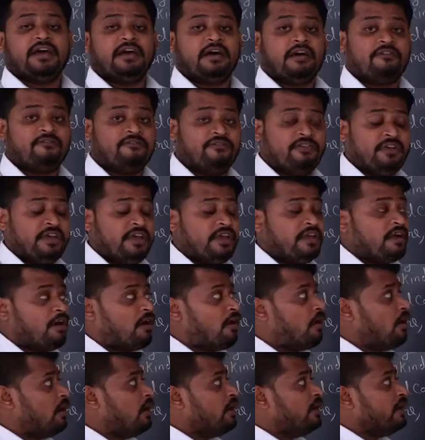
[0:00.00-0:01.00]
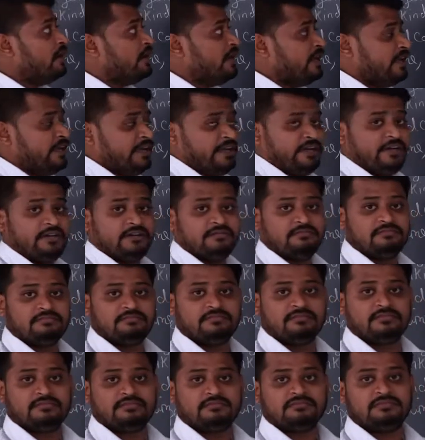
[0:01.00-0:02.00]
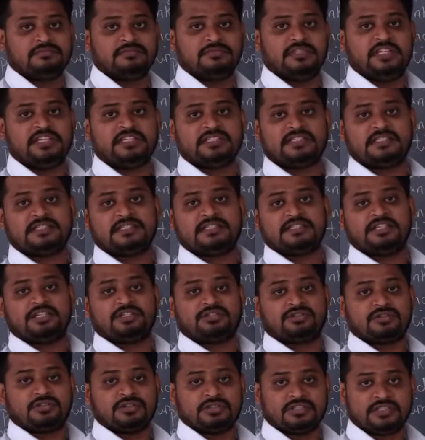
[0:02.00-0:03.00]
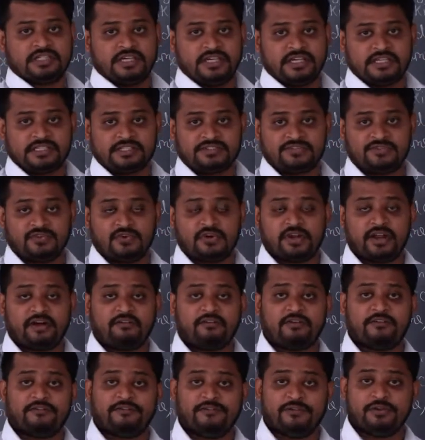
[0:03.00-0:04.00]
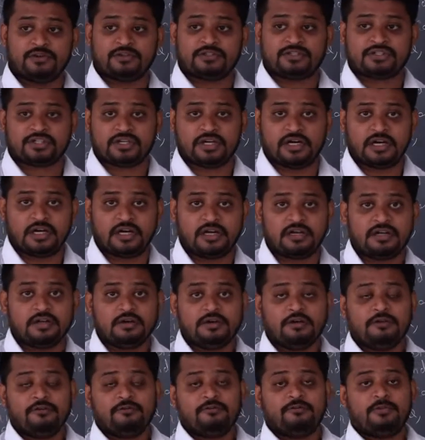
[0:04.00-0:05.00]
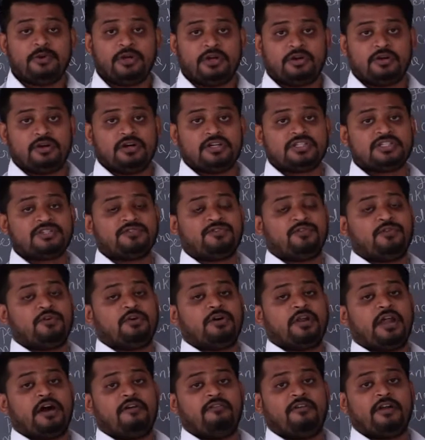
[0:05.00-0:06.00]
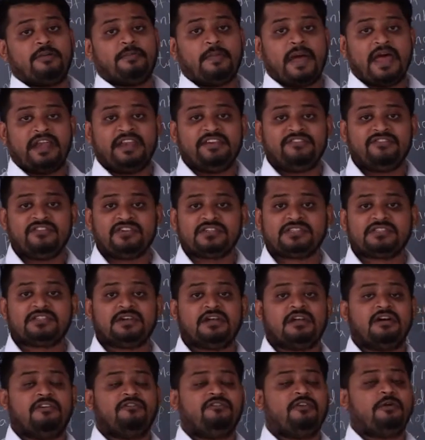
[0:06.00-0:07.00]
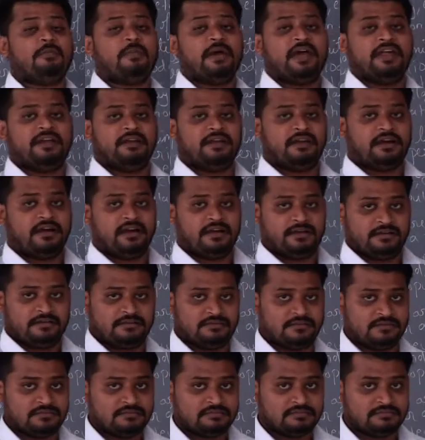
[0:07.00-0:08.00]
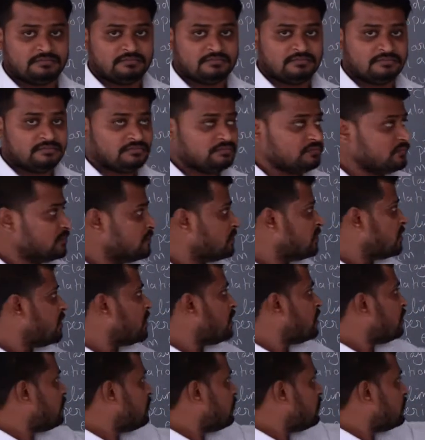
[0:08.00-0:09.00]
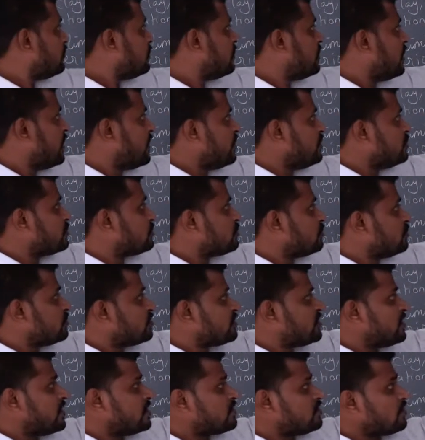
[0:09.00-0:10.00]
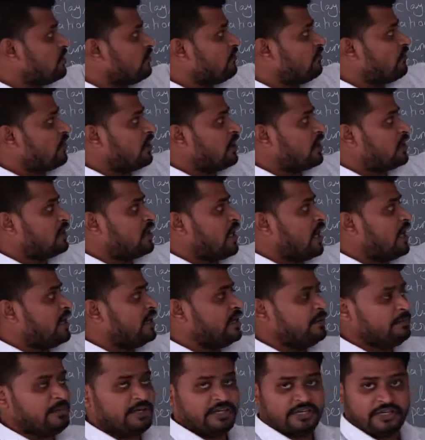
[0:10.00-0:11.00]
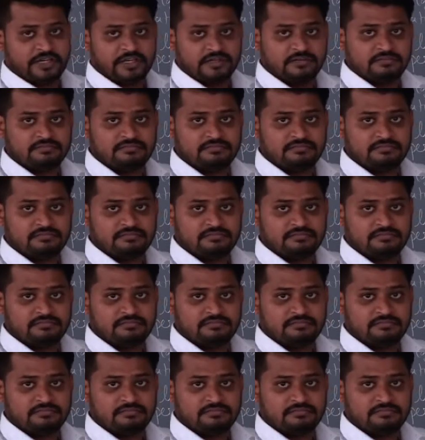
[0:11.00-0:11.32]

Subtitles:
we all need these resources for our future, because for our beneficial of a mankind. The resources of earth are limited